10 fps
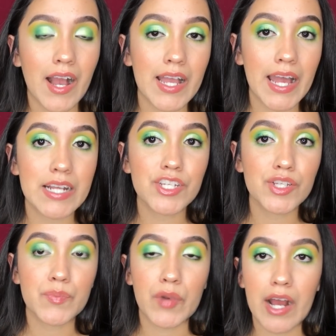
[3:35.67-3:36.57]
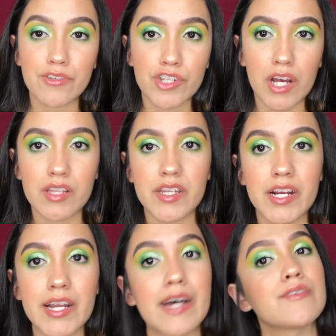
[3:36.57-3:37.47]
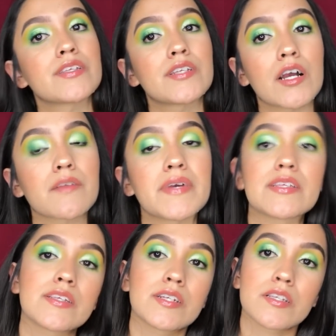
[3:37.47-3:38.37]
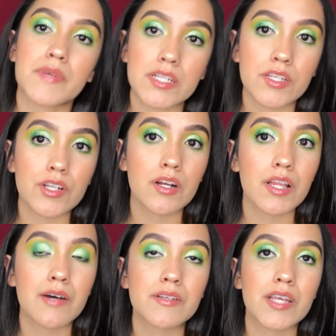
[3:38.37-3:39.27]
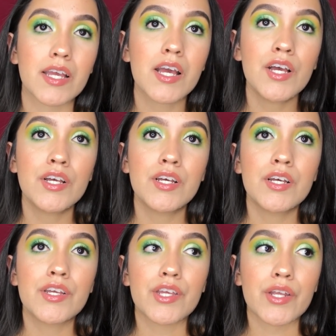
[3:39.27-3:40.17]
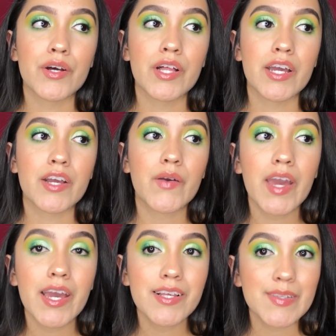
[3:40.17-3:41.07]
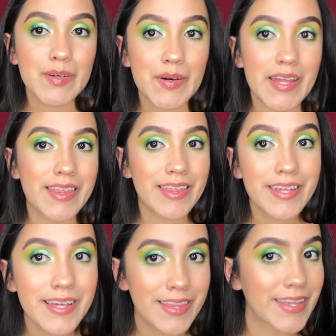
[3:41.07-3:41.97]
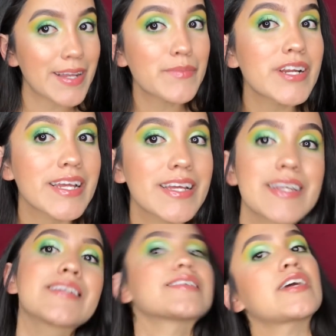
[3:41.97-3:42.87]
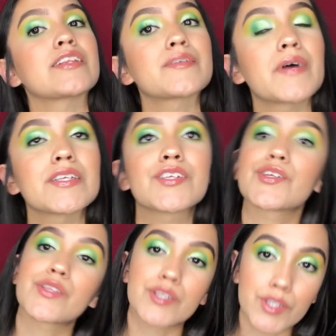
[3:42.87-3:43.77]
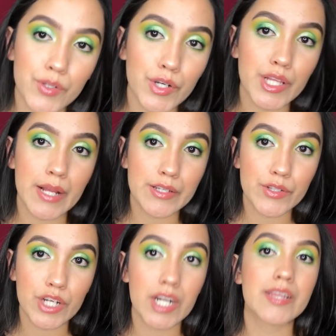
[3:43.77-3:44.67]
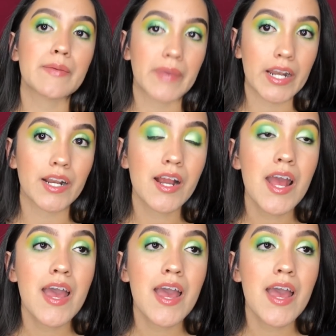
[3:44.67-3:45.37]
I kind of just browsed on there, and I was talking to my sisters, and my sister-in-law was like, okay, so I think I'm ready to start this process. The sooner that you start it, the better.